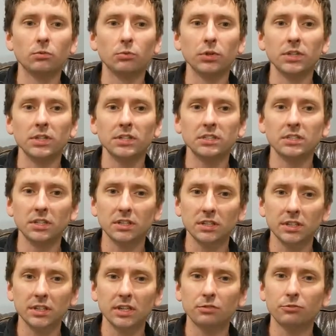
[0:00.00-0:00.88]

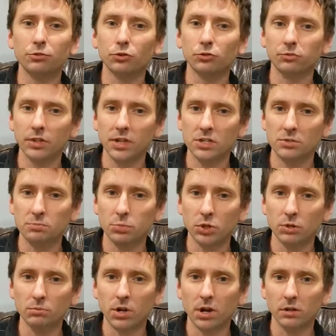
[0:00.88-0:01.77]
Realistically, a full-fledged
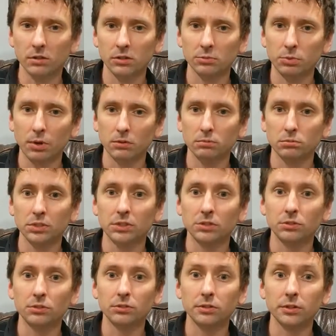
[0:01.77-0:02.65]
BERT model is probably
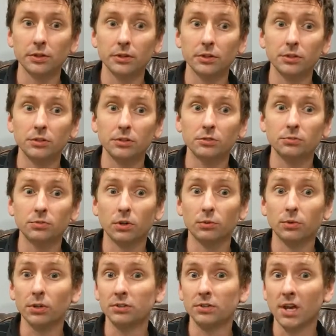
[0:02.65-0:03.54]
too slow to use
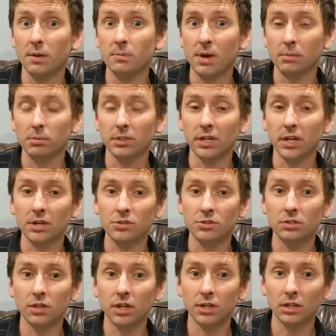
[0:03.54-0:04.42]
for a real-time
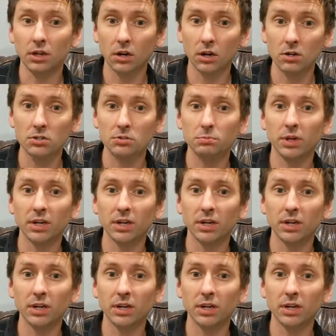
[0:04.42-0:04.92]
application like ours,